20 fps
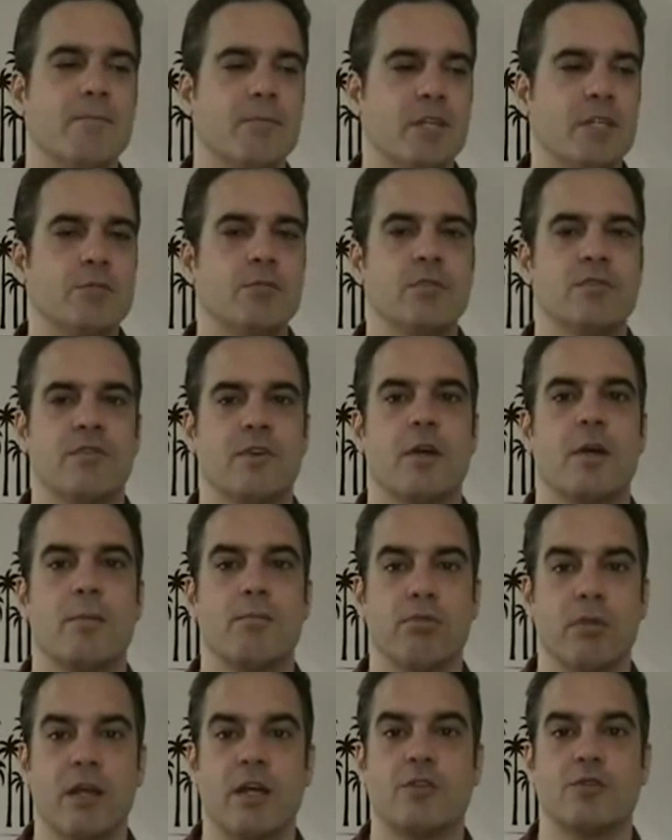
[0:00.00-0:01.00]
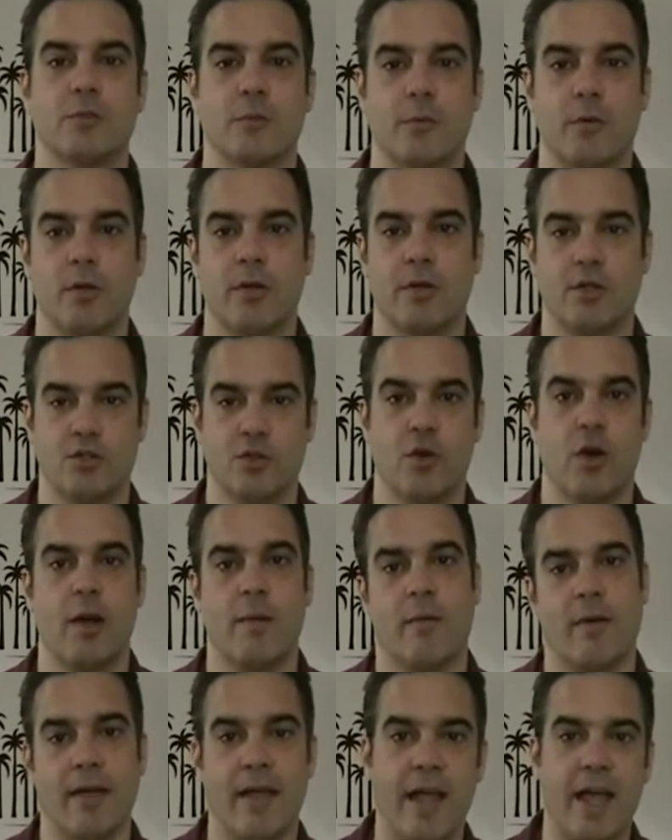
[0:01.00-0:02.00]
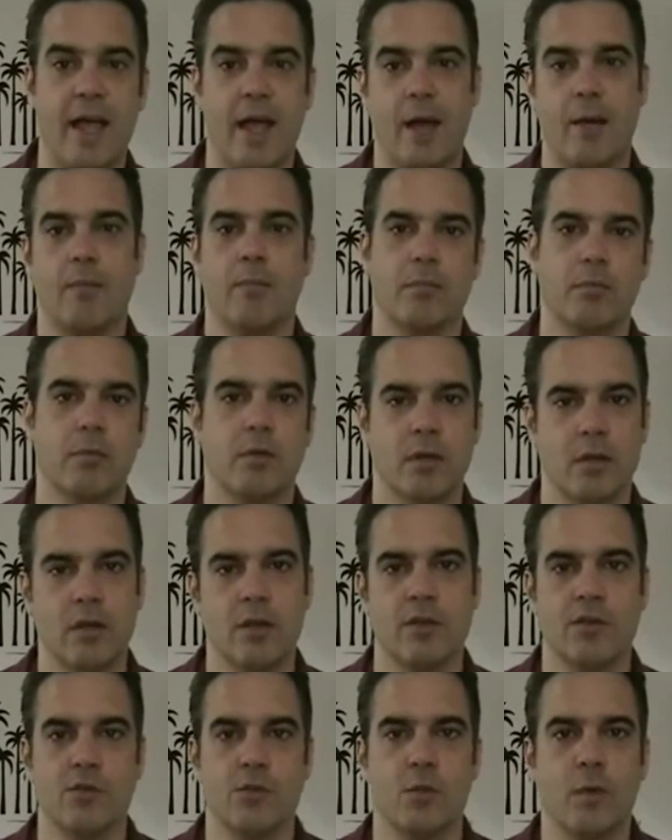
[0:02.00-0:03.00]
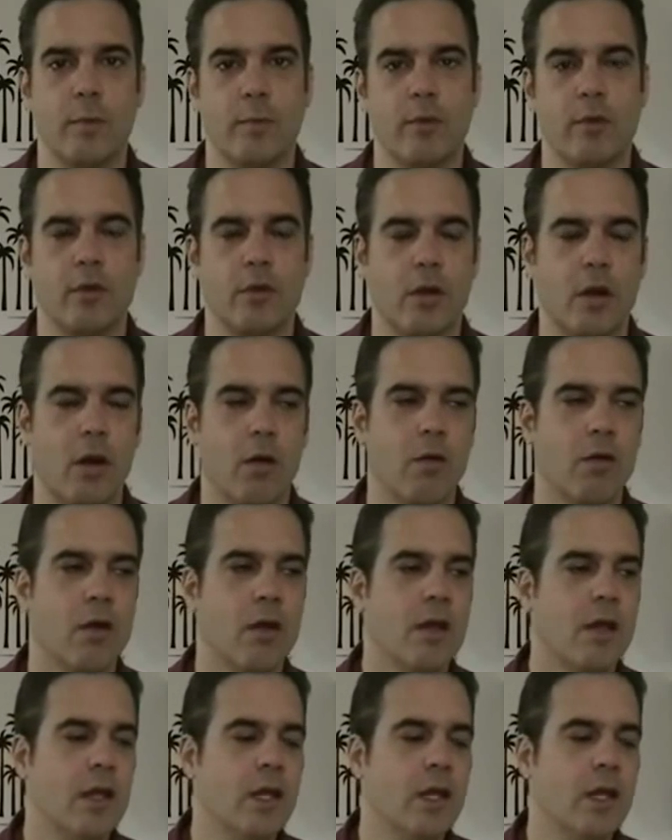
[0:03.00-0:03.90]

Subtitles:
This was very pleasurable and enjoyable. Yeah, I'm killing these women, you know.